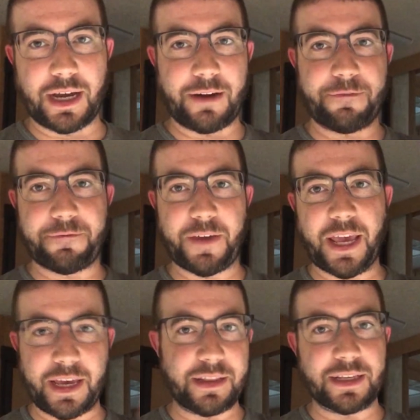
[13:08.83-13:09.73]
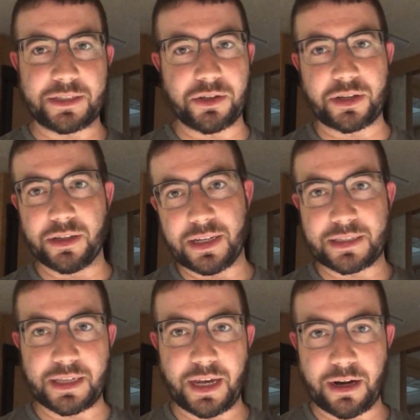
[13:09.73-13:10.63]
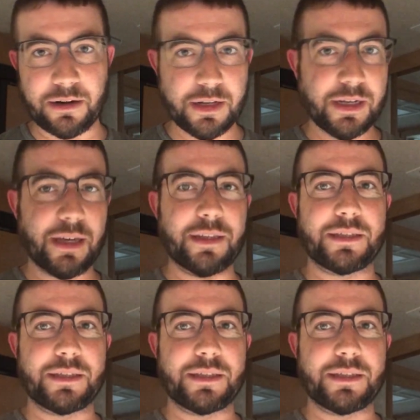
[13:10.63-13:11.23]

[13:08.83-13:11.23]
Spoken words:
you got a fan that circulates the air.